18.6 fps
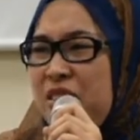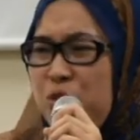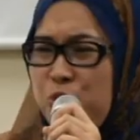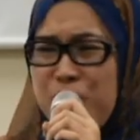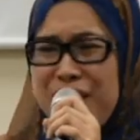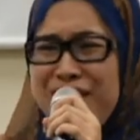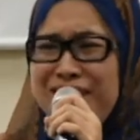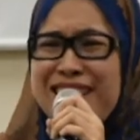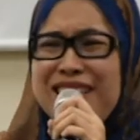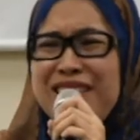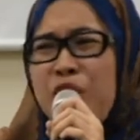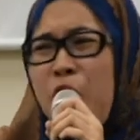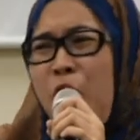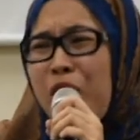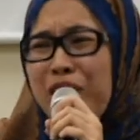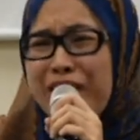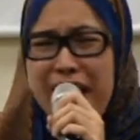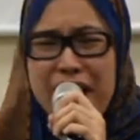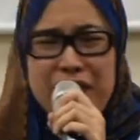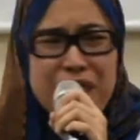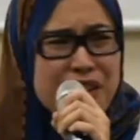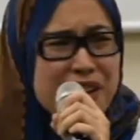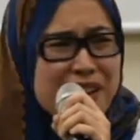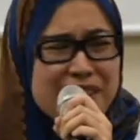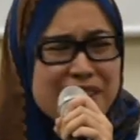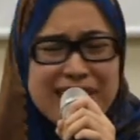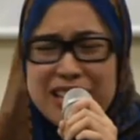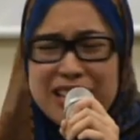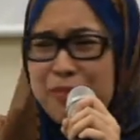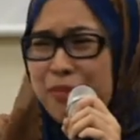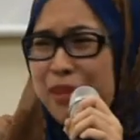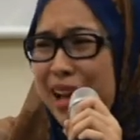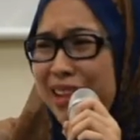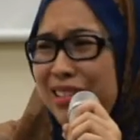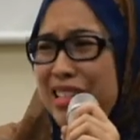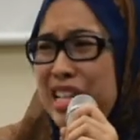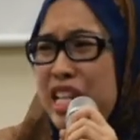we still call the Africans and the
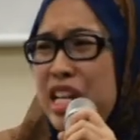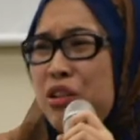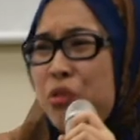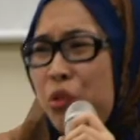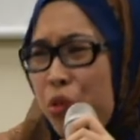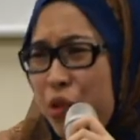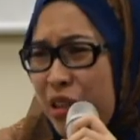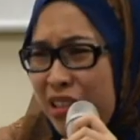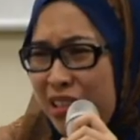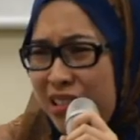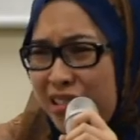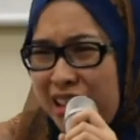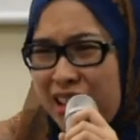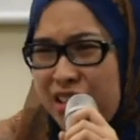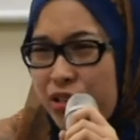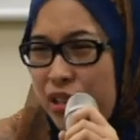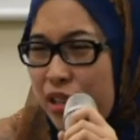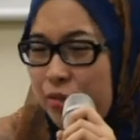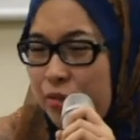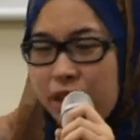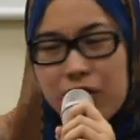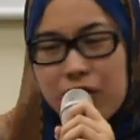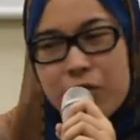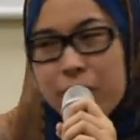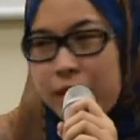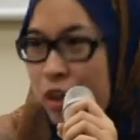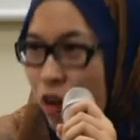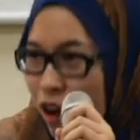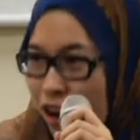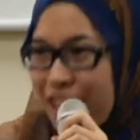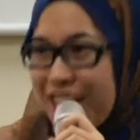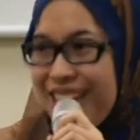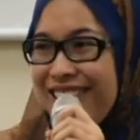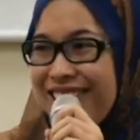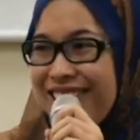blacks Negro in this country. Oh my God,